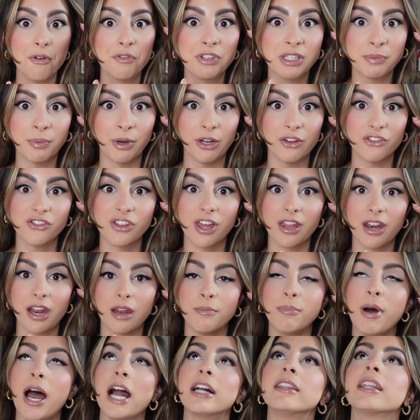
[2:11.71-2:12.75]
sponge that I
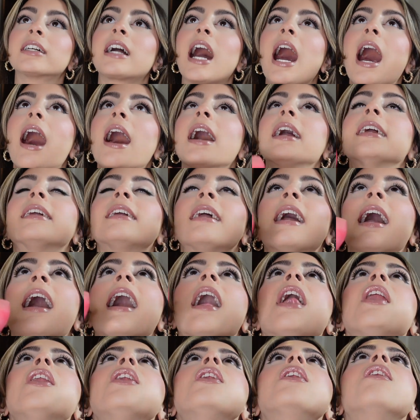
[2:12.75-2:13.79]
buy. Like I
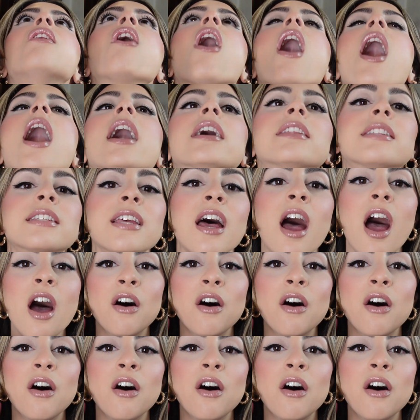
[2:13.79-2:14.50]
cannot